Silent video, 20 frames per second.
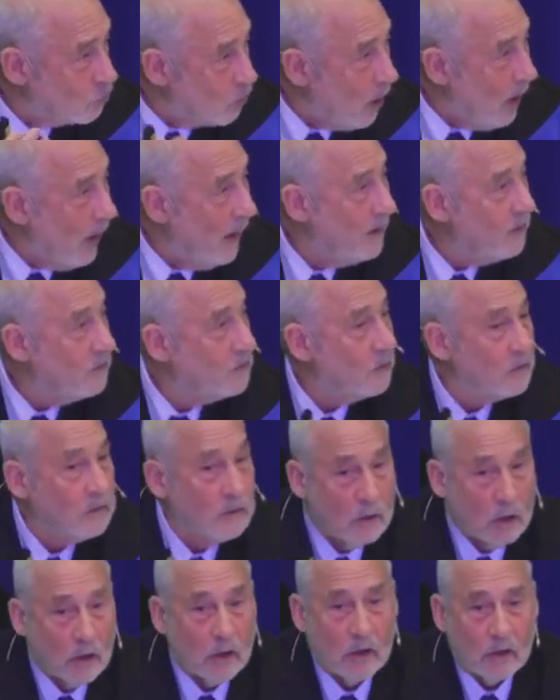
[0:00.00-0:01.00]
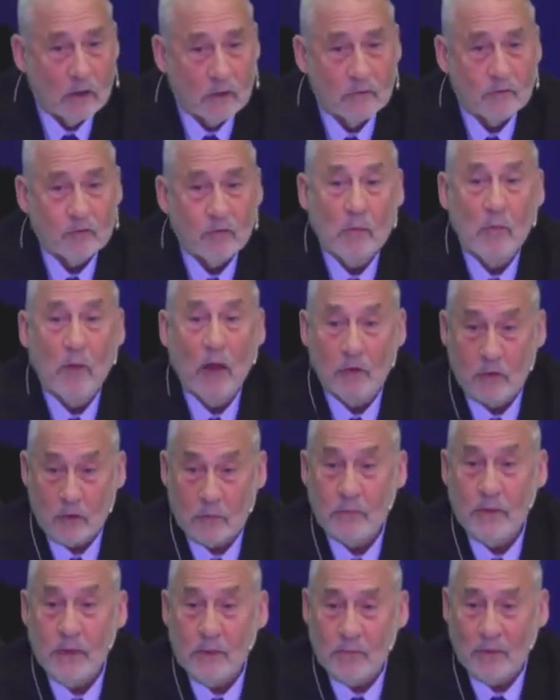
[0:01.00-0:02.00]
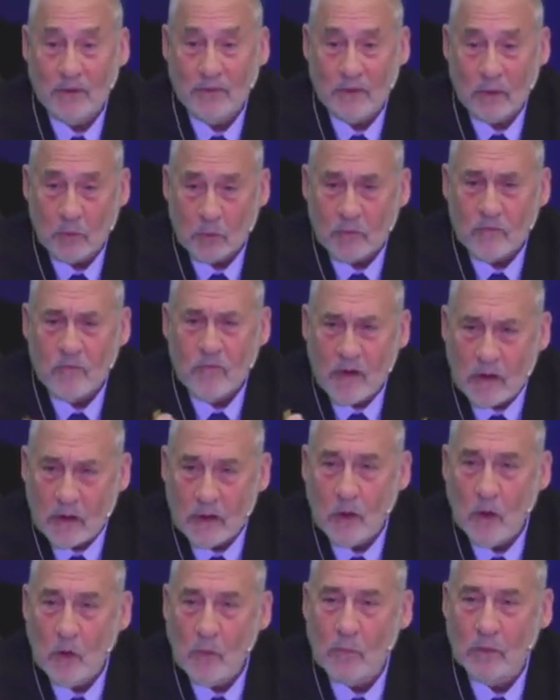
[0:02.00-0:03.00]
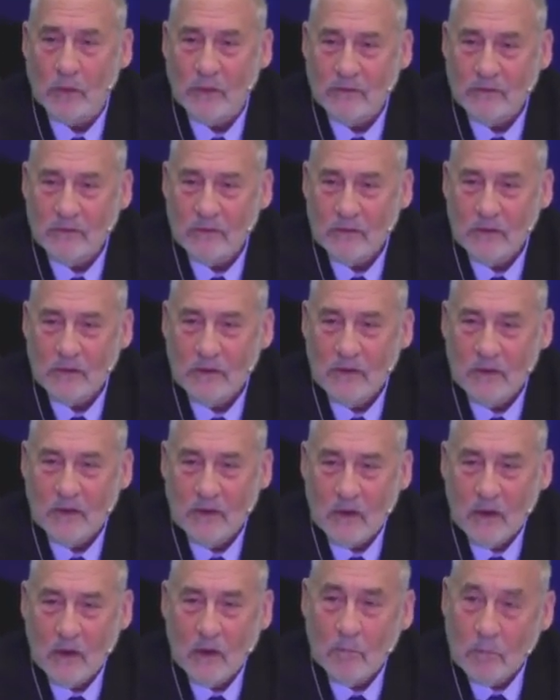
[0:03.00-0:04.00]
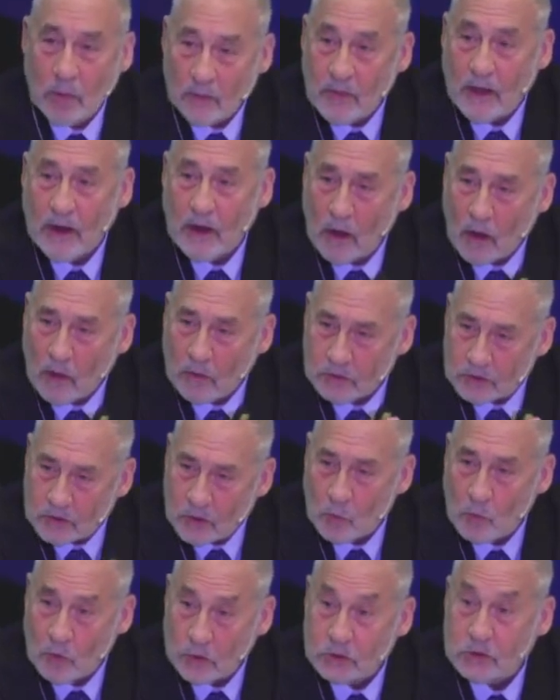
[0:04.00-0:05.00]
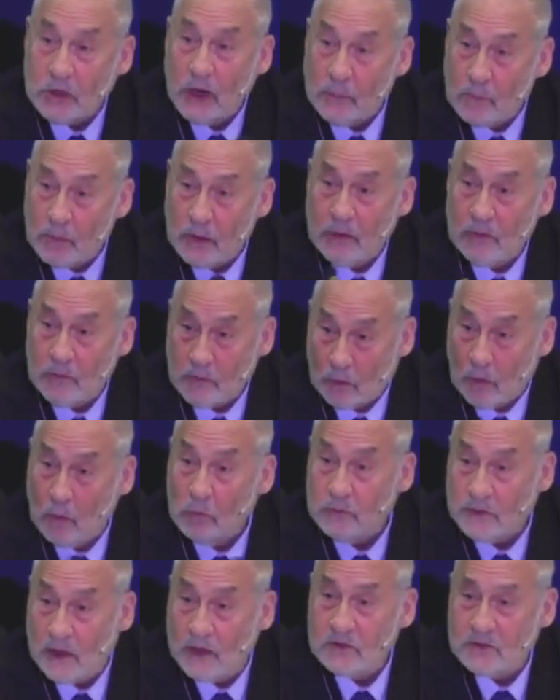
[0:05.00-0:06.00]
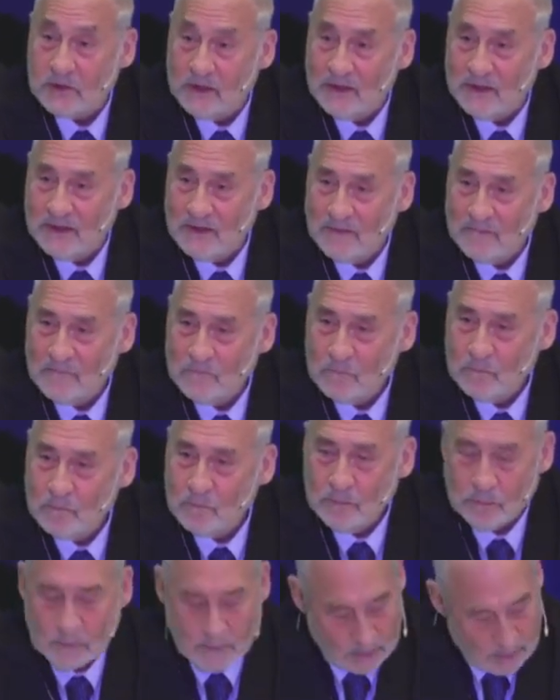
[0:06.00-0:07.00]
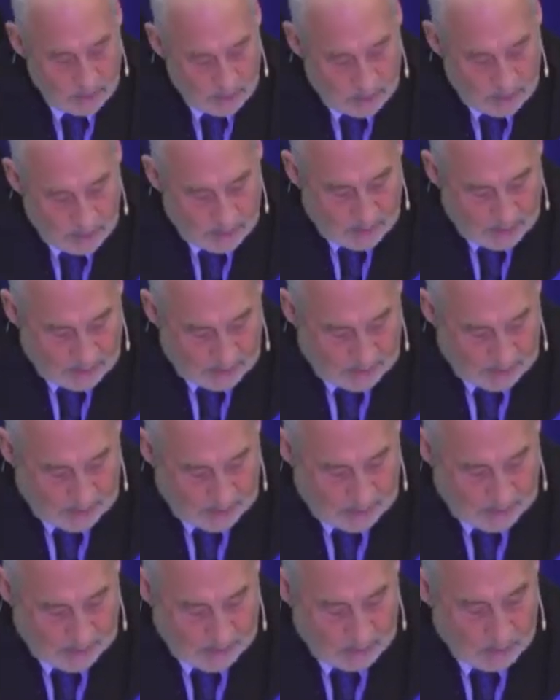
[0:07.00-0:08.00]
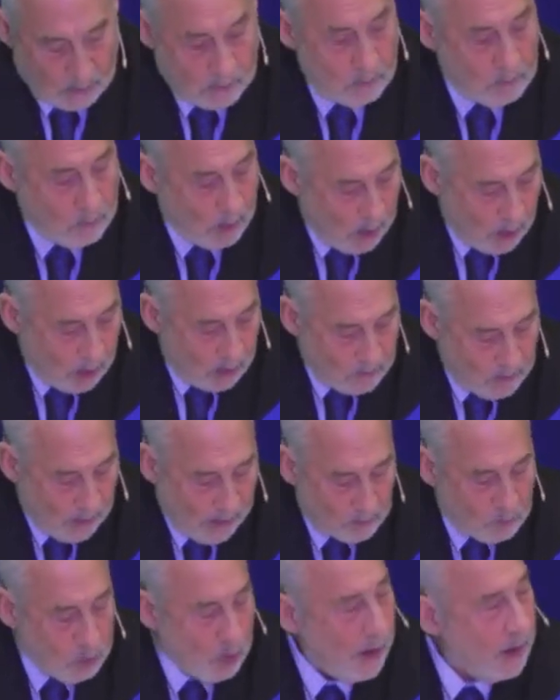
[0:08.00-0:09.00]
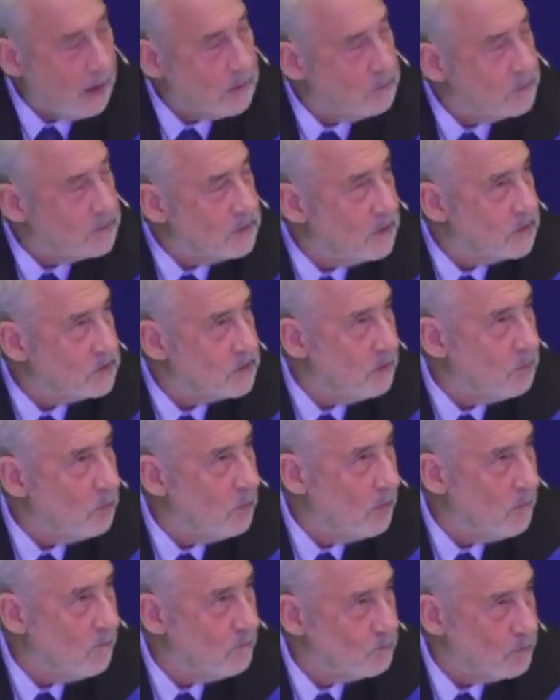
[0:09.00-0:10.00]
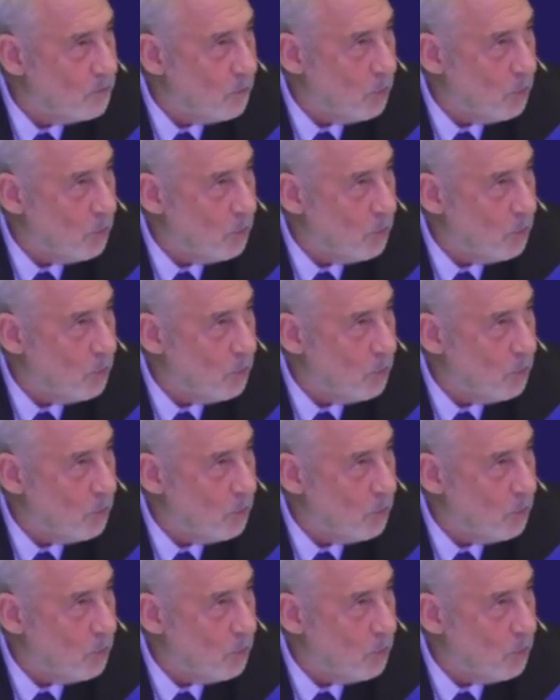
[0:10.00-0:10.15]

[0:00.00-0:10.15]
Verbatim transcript: tried to learn from other people. They were very open, but they also were shaping their own destiny. Uh, part of that pragmatism